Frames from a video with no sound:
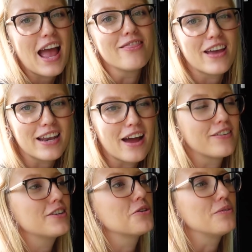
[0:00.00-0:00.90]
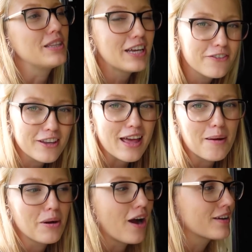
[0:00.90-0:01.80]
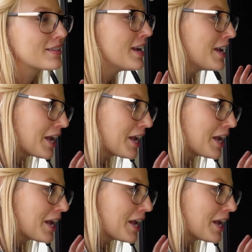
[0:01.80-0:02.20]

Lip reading: and then having to lift that box